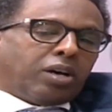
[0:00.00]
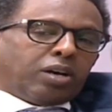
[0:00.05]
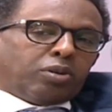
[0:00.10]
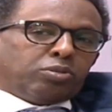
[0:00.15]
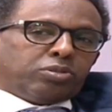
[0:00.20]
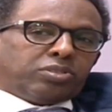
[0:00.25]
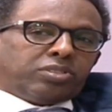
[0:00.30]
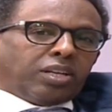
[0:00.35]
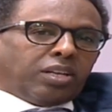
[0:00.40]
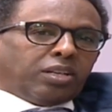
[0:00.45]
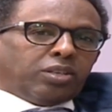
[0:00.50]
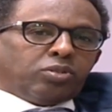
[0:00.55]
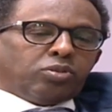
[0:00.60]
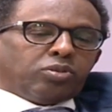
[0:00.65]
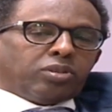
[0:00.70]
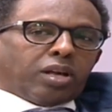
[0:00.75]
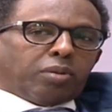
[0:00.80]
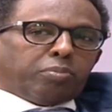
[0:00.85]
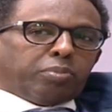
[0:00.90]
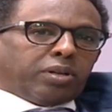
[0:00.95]
I, was telling
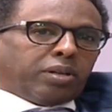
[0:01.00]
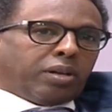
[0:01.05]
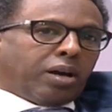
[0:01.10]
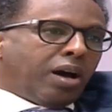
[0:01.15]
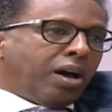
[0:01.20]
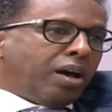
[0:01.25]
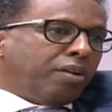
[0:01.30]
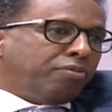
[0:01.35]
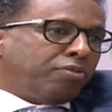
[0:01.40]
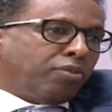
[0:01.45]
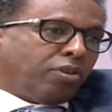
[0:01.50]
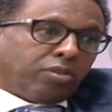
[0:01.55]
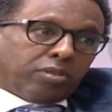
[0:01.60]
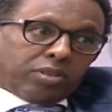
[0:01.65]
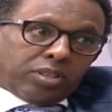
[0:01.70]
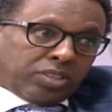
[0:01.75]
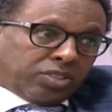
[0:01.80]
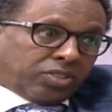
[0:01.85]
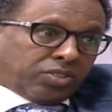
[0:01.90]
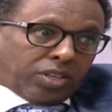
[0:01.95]
you that, I man, I have no
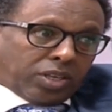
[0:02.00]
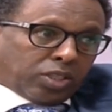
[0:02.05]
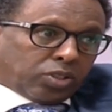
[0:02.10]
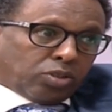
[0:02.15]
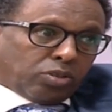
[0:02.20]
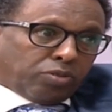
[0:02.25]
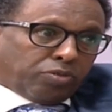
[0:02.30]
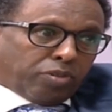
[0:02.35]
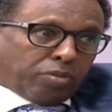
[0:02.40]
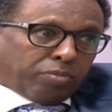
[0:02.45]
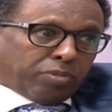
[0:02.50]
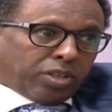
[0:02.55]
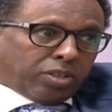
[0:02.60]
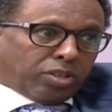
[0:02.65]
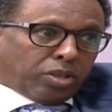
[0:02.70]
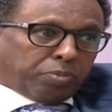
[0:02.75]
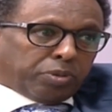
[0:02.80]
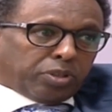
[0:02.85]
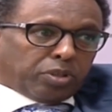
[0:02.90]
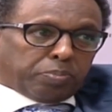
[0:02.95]
instructions from the
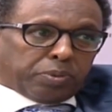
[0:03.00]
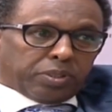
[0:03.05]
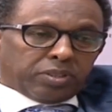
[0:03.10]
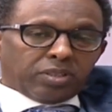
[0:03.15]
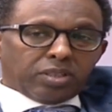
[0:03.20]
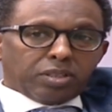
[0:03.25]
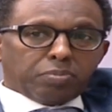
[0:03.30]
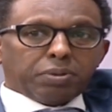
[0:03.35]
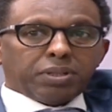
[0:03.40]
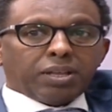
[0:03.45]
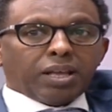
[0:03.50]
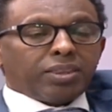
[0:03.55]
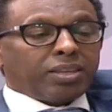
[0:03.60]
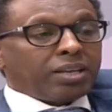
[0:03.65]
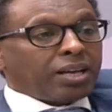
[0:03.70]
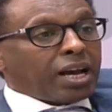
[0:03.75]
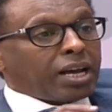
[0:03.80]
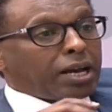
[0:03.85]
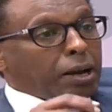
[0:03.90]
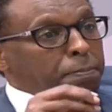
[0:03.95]
deputy president, but I
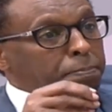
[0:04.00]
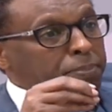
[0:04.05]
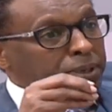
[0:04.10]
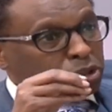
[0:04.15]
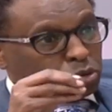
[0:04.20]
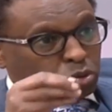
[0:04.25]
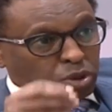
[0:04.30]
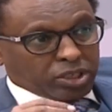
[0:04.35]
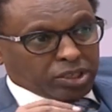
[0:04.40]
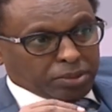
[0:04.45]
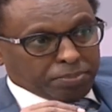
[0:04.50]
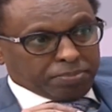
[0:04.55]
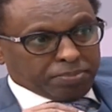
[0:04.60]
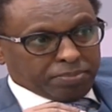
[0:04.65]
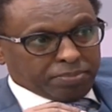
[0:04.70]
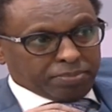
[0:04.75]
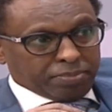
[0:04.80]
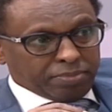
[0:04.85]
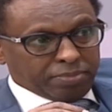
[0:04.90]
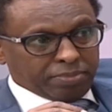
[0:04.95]
think I can persuade him
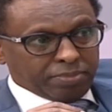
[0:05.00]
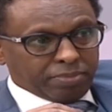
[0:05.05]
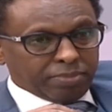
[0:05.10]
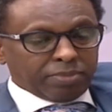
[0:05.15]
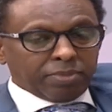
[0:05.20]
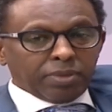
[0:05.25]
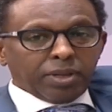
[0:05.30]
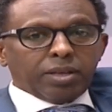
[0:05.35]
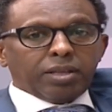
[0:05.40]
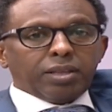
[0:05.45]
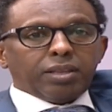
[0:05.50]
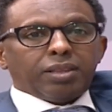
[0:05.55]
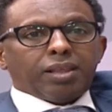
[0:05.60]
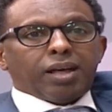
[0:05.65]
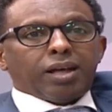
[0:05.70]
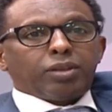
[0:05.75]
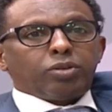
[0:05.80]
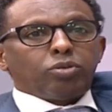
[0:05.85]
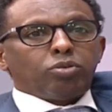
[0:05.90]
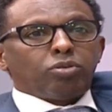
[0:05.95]

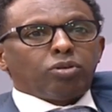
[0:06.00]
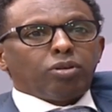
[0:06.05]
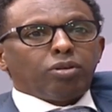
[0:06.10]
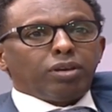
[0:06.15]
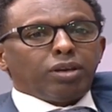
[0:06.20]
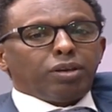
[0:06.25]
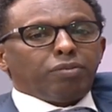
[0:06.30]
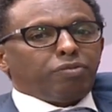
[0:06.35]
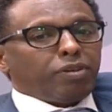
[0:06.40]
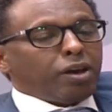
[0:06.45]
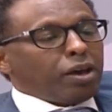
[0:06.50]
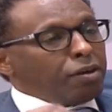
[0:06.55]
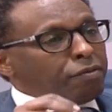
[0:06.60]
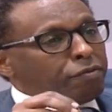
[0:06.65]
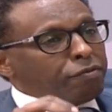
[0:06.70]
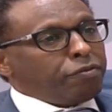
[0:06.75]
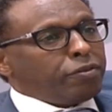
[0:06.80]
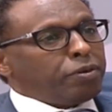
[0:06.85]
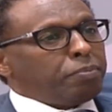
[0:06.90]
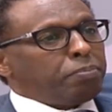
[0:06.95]
that, you know, if
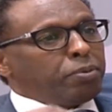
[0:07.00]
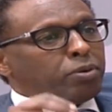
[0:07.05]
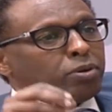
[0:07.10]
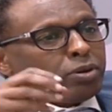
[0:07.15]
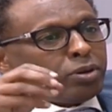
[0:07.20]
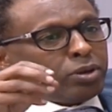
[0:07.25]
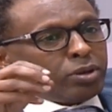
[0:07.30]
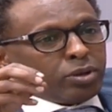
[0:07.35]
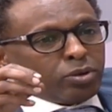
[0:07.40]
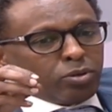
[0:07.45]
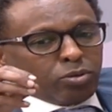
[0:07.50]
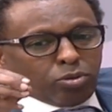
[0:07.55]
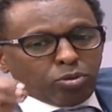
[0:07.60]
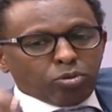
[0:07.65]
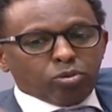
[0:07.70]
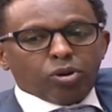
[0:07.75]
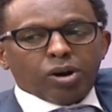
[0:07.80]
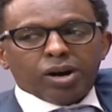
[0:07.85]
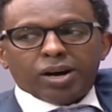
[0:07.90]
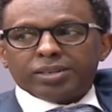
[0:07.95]
everybody
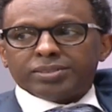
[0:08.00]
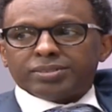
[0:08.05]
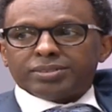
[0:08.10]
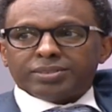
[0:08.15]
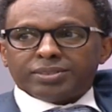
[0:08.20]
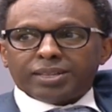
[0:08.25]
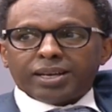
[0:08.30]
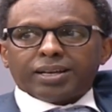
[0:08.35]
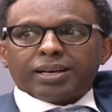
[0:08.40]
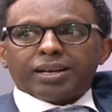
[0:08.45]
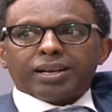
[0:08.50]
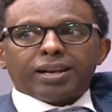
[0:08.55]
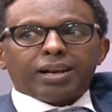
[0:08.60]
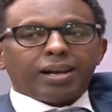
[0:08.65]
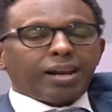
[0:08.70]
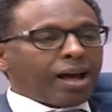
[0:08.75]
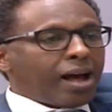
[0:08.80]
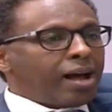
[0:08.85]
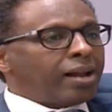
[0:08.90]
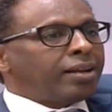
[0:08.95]
who has taken
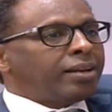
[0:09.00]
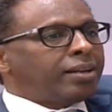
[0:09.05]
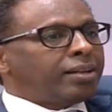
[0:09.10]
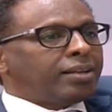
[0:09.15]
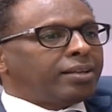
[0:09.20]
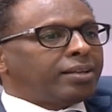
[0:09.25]
land